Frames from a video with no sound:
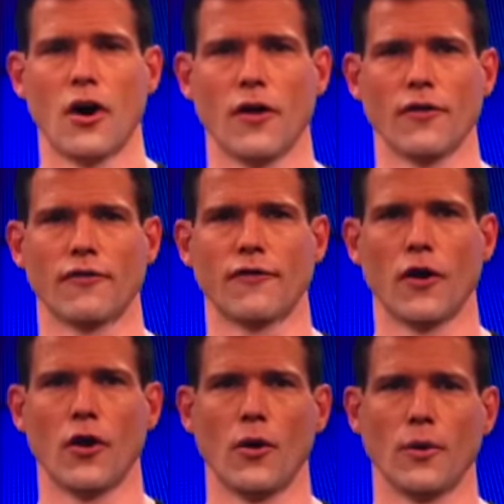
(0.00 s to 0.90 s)
on the
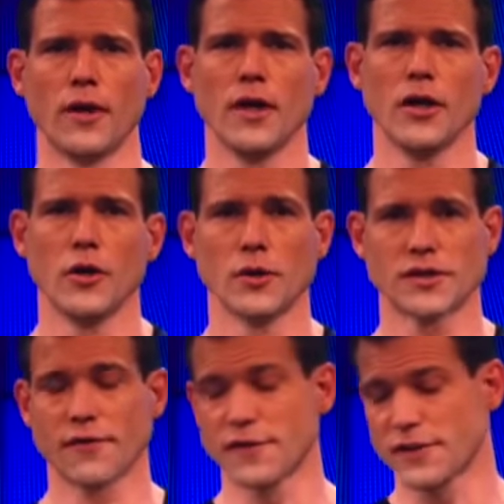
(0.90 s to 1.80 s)
phone, who
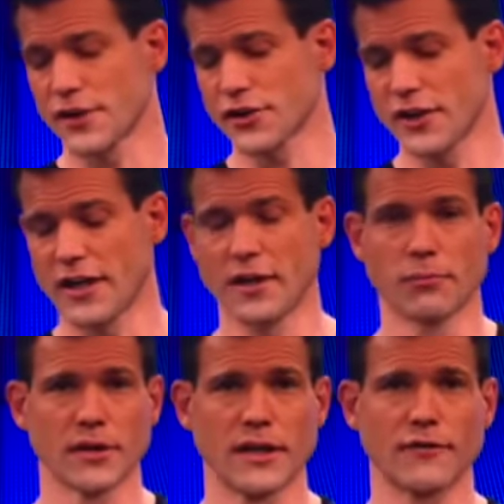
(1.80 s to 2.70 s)
is a physician and
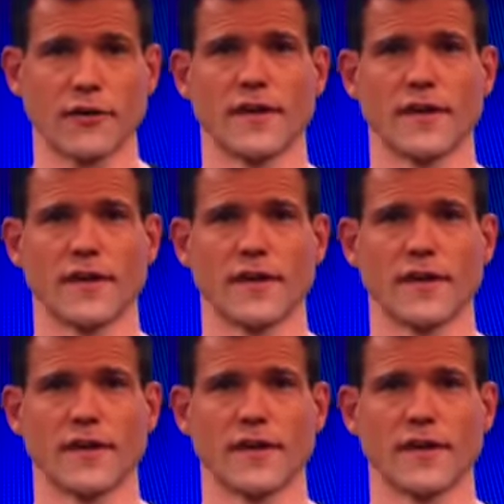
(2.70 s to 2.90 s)
a believer